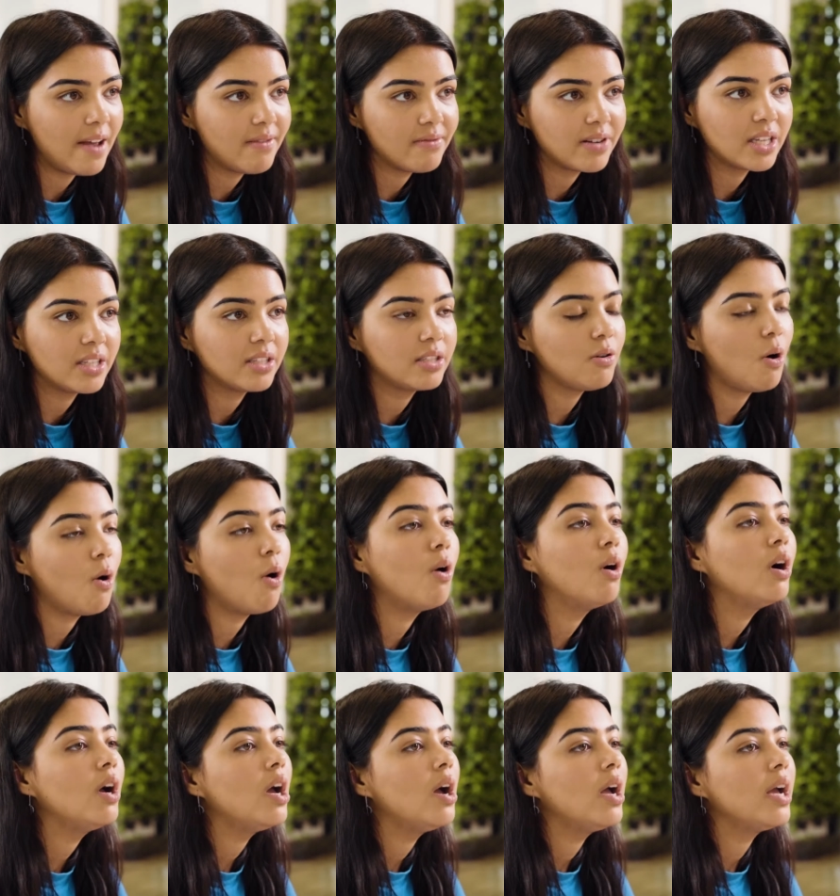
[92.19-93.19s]
evidence
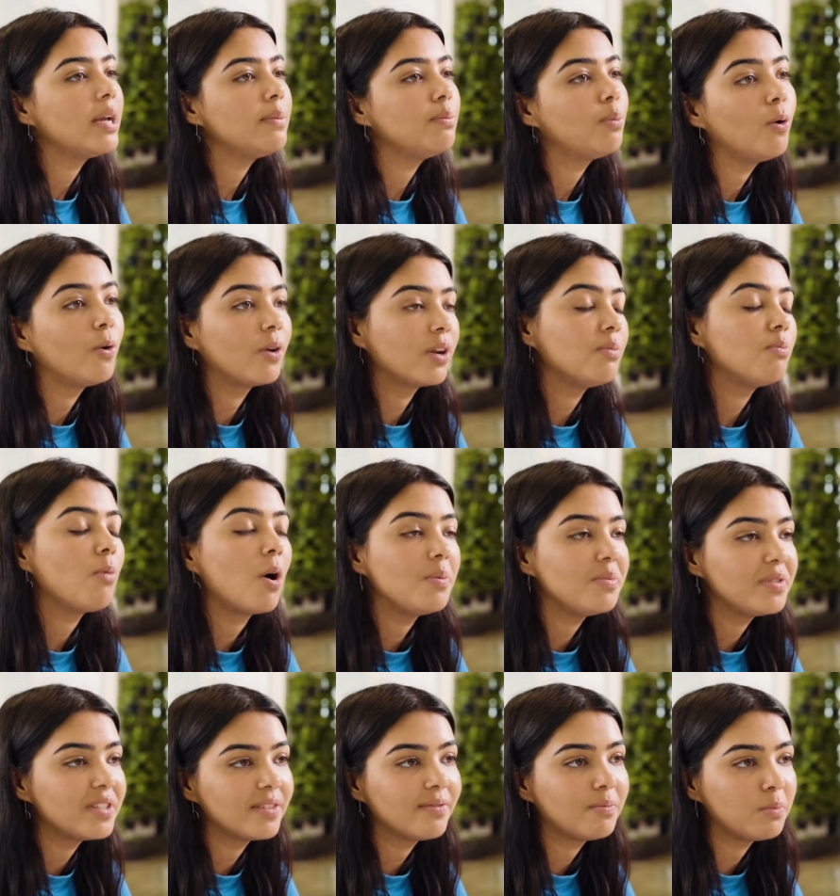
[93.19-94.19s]
or important
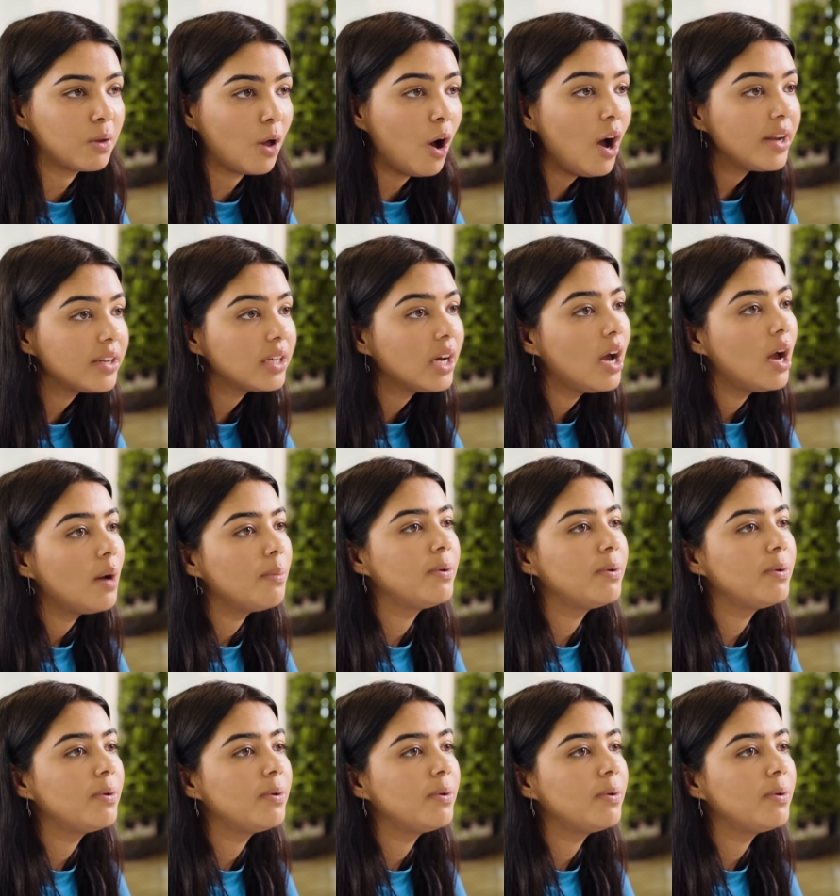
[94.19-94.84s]
moments of plot,